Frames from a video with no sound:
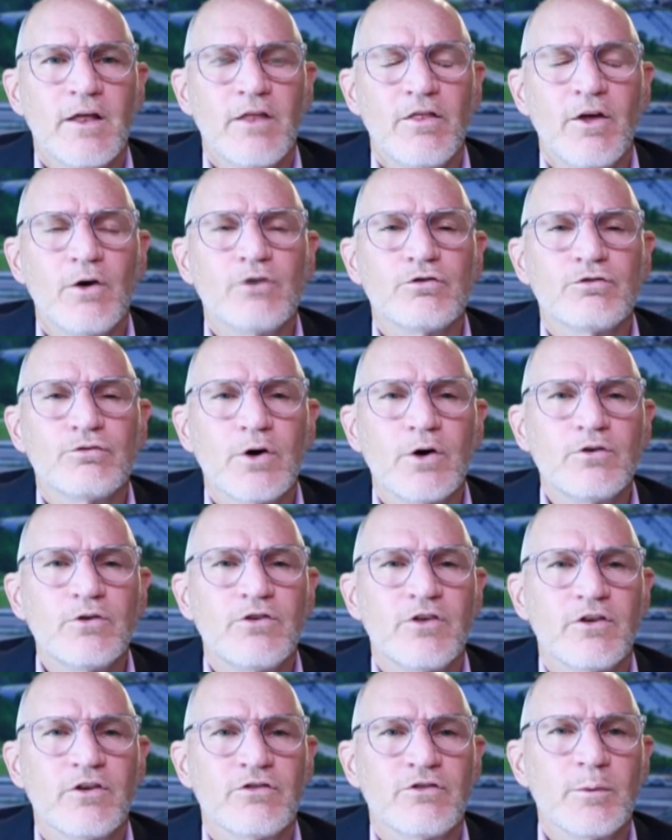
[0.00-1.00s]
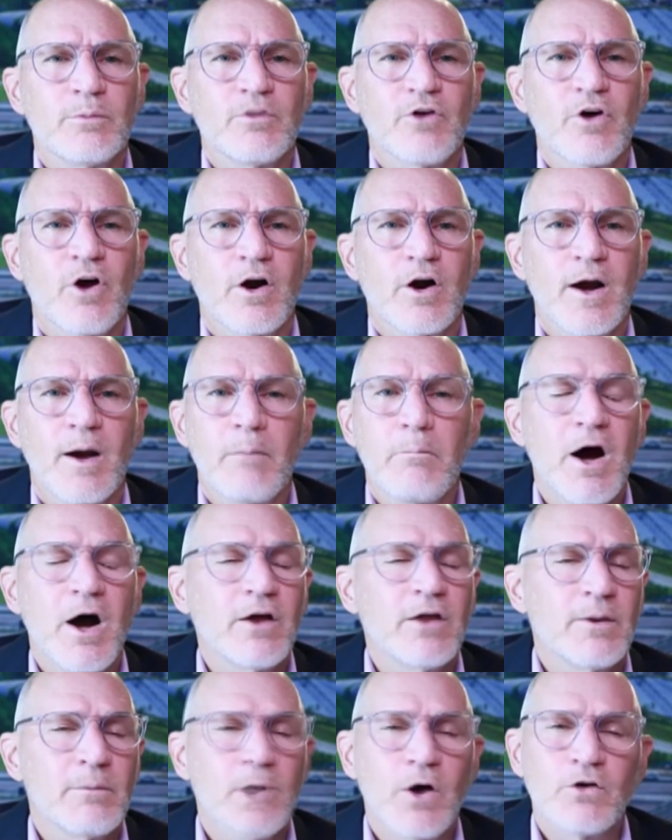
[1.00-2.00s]
those road systems are
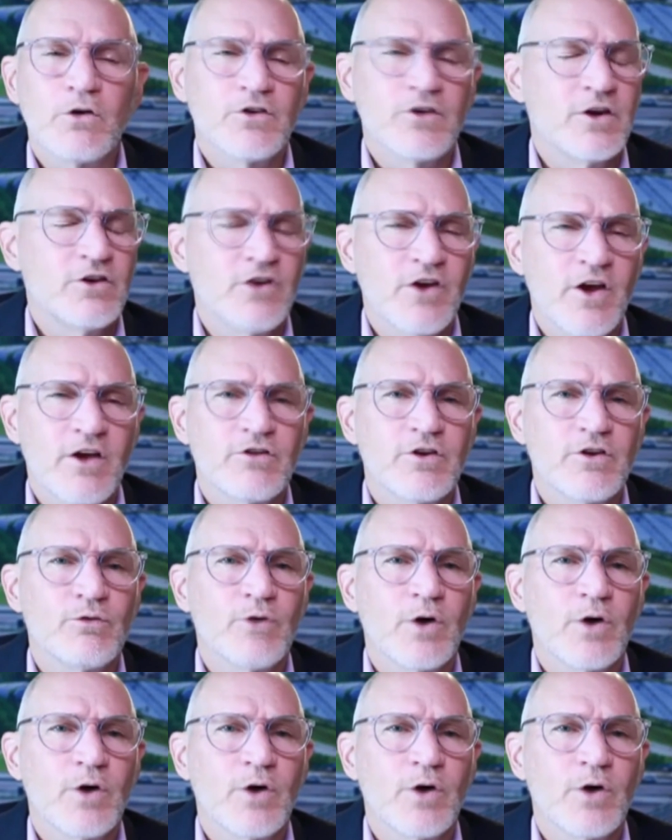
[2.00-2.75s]
among the most congested